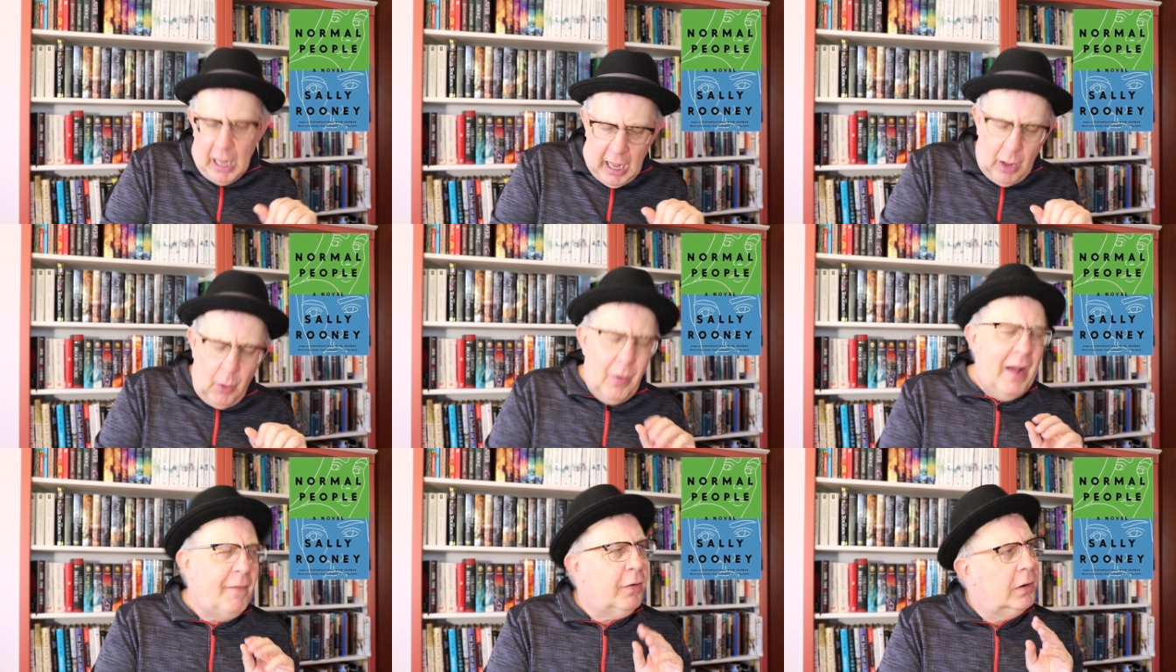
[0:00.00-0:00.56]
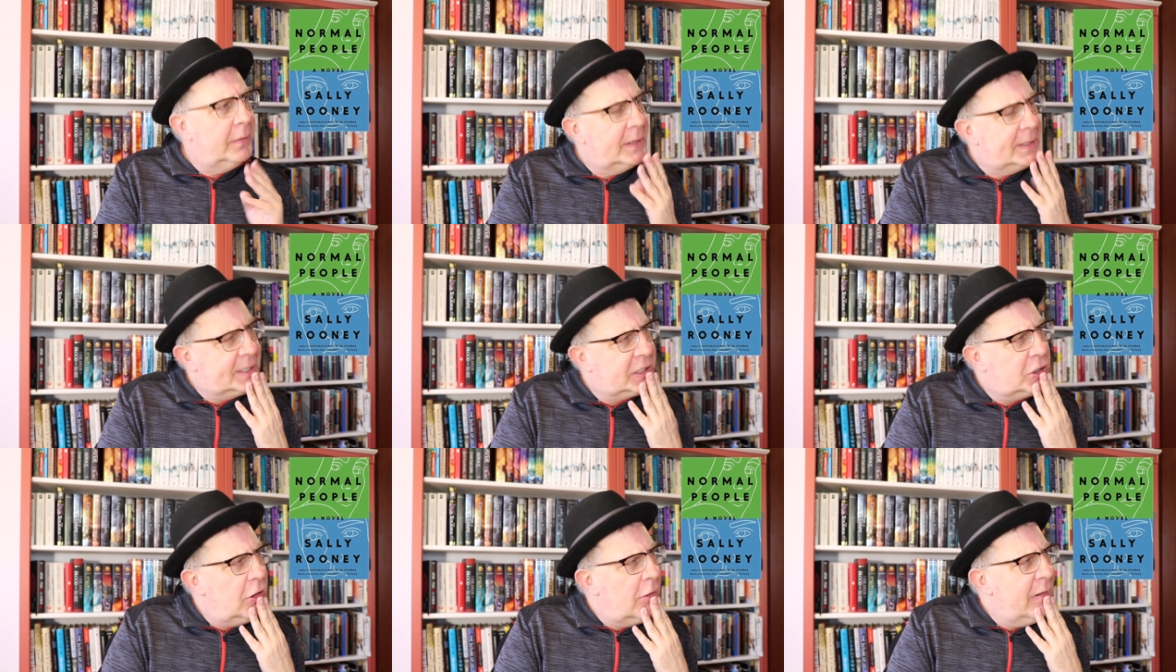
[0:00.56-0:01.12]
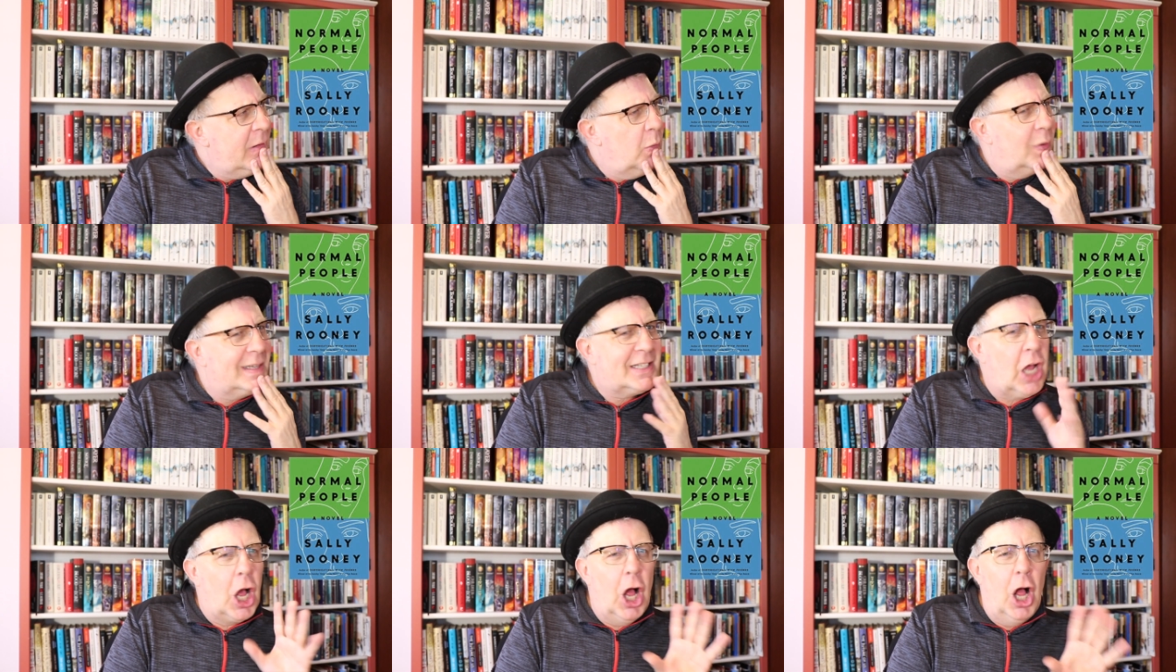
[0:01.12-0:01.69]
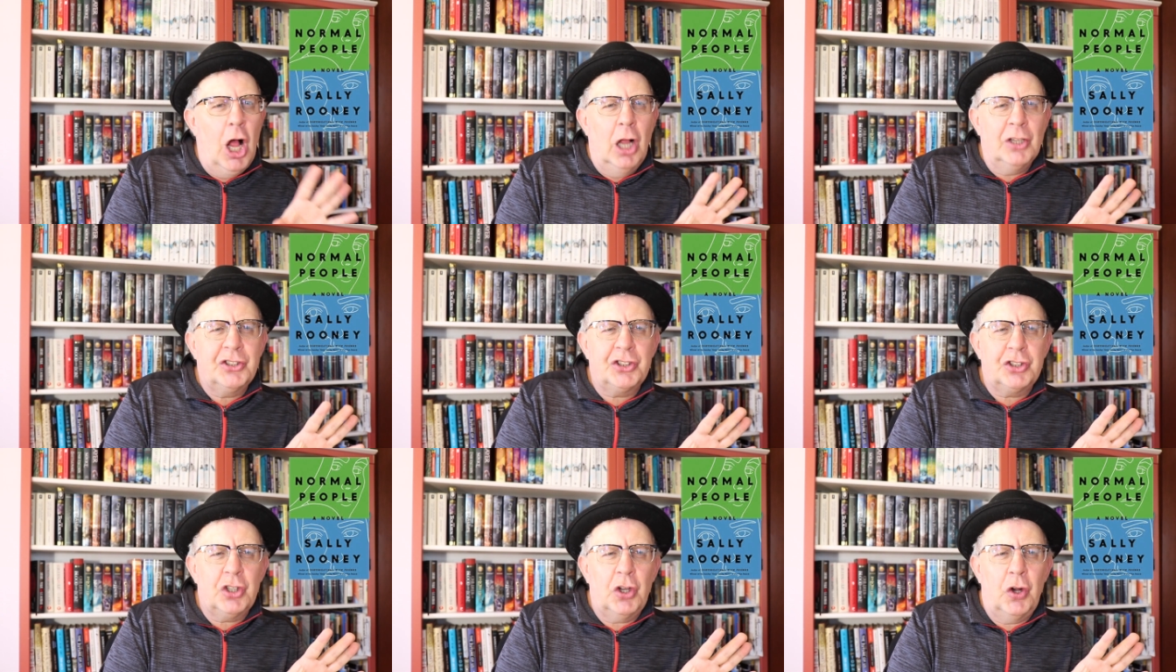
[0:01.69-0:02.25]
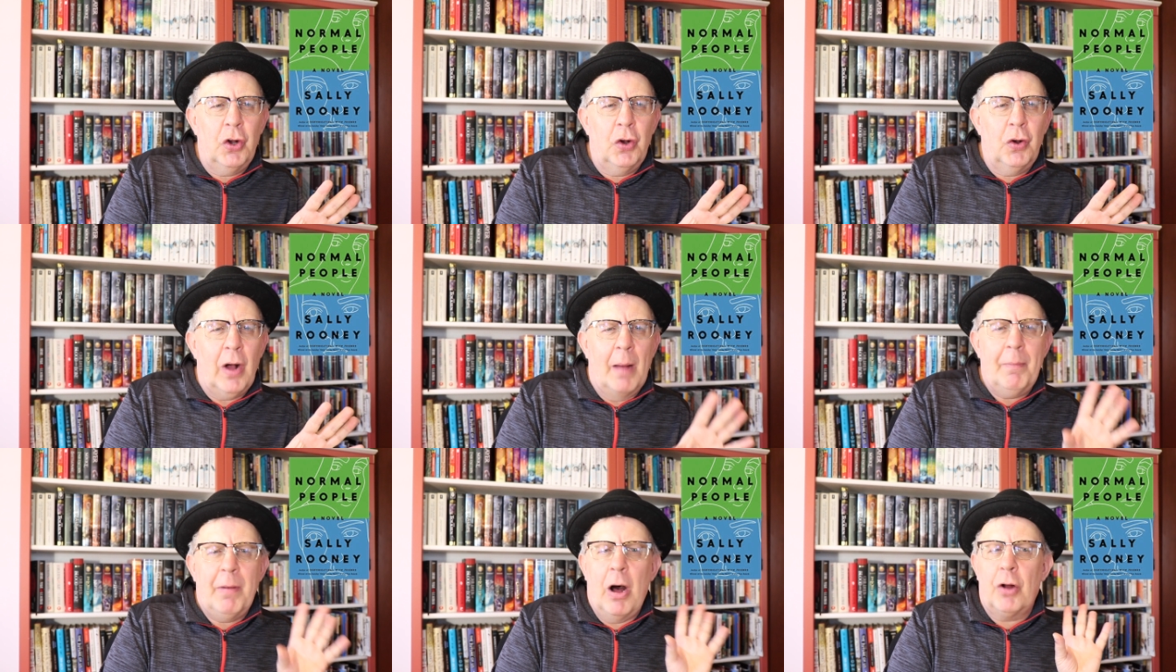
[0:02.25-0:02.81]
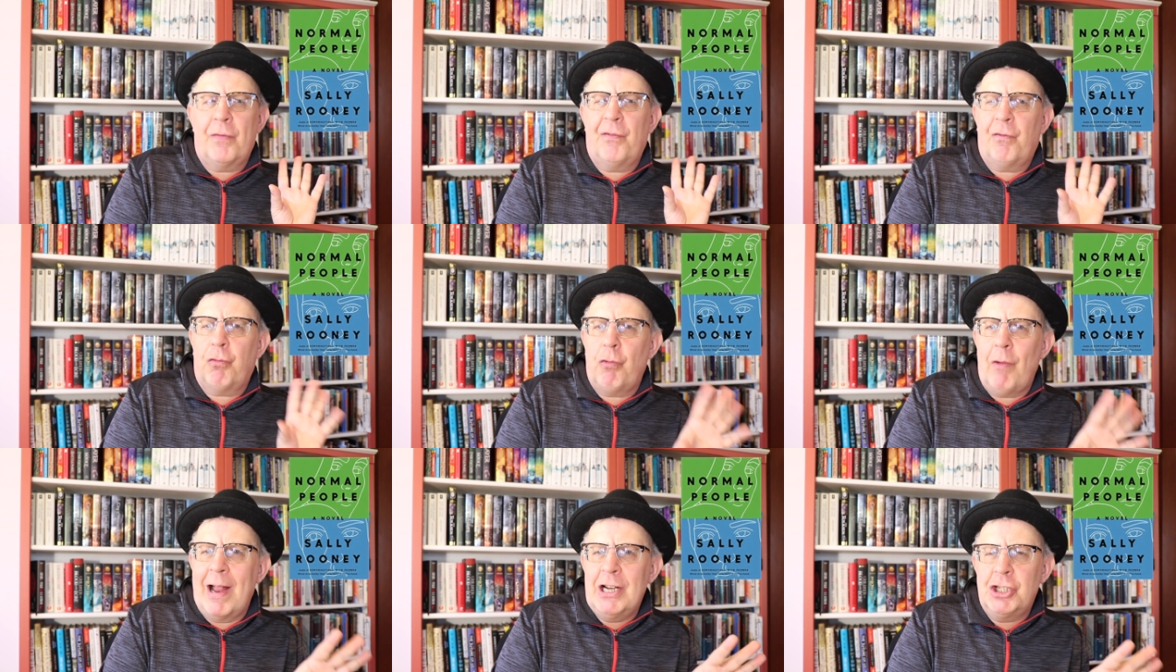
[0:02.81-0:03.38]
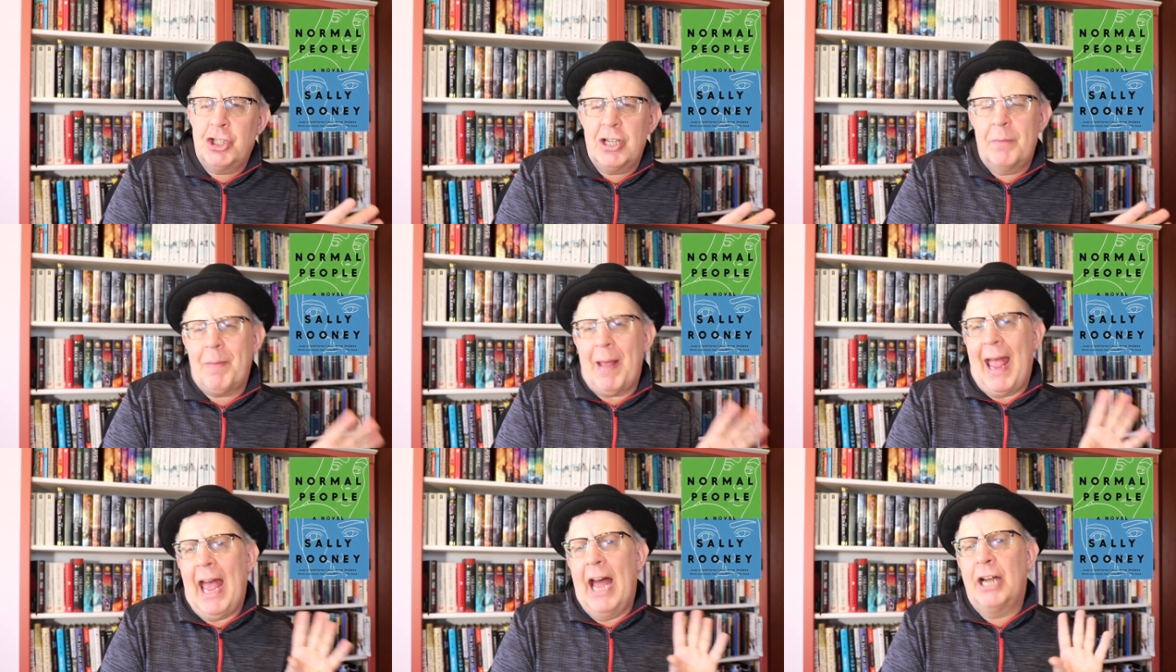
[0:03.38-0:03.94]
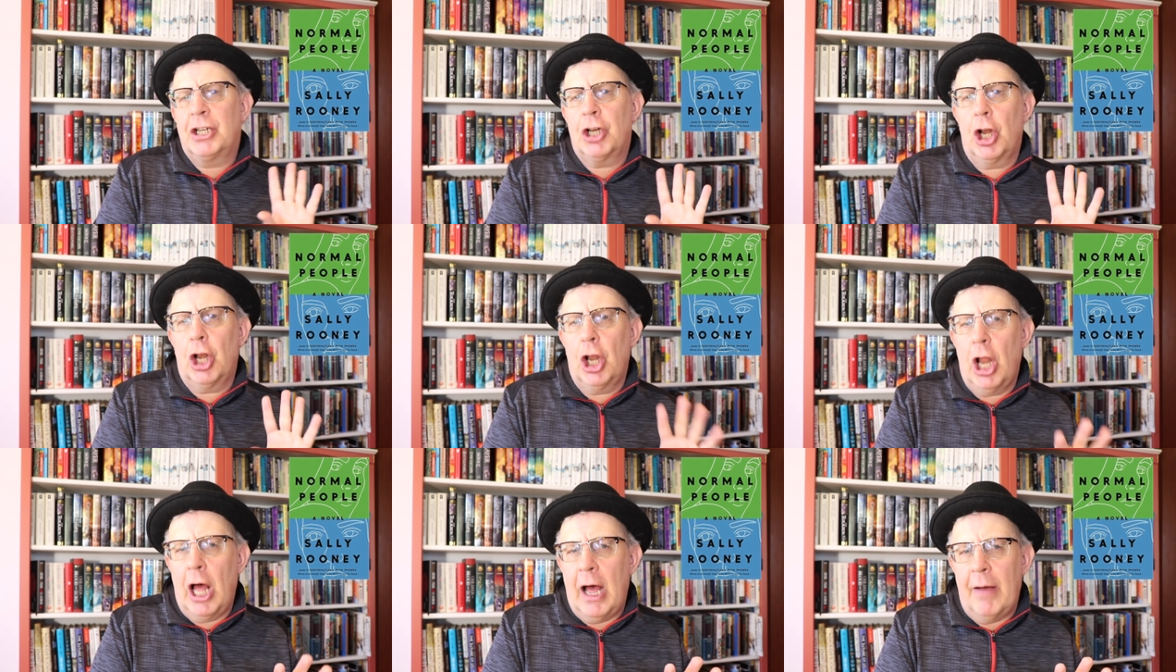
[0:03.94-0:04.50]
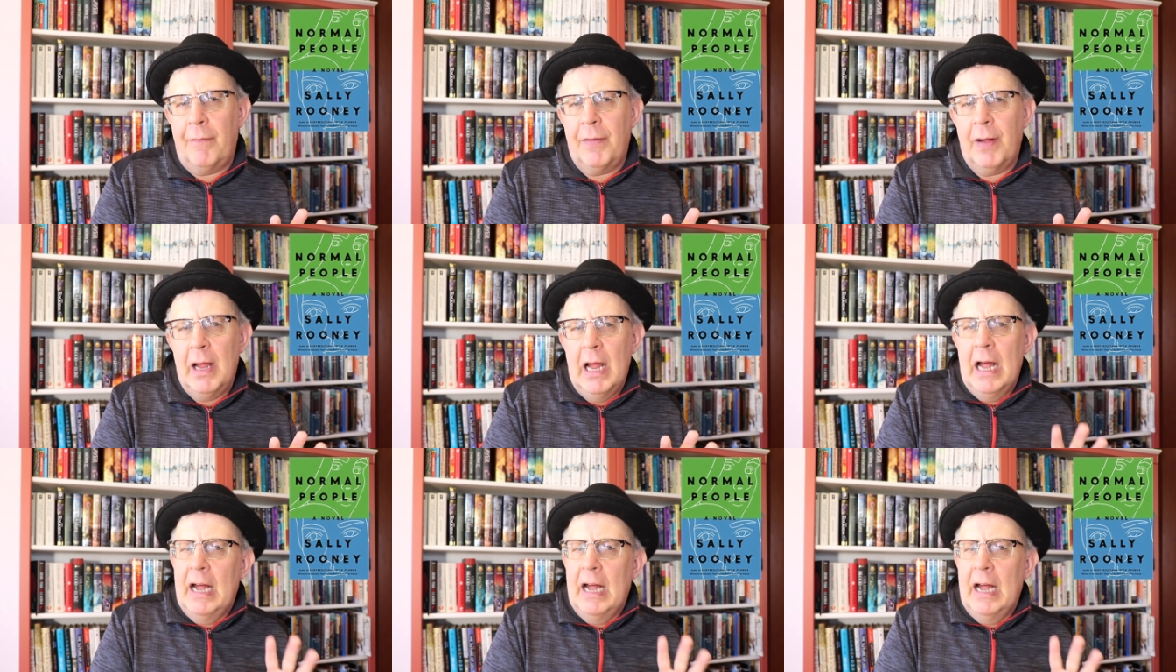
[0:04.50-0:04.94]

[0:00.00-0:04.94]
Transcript: However, the story was also about friendship and love.